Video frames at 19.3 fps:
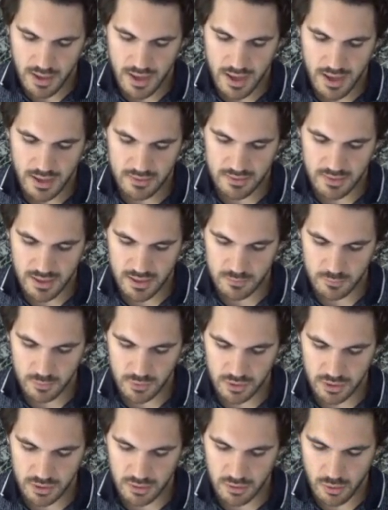And then
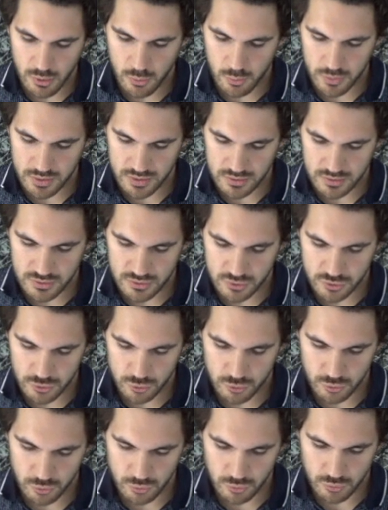we're going
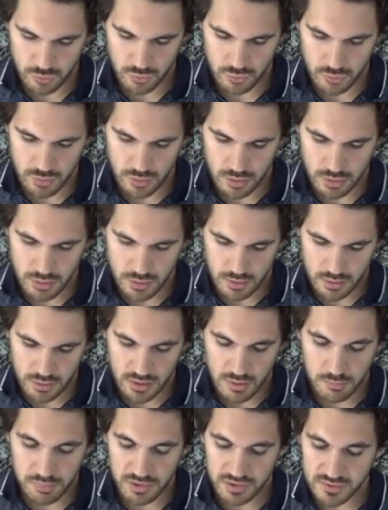to
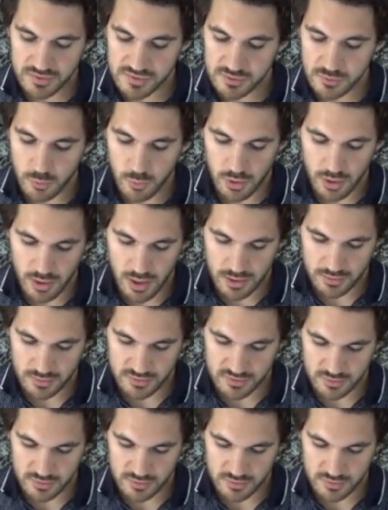complete the square on it.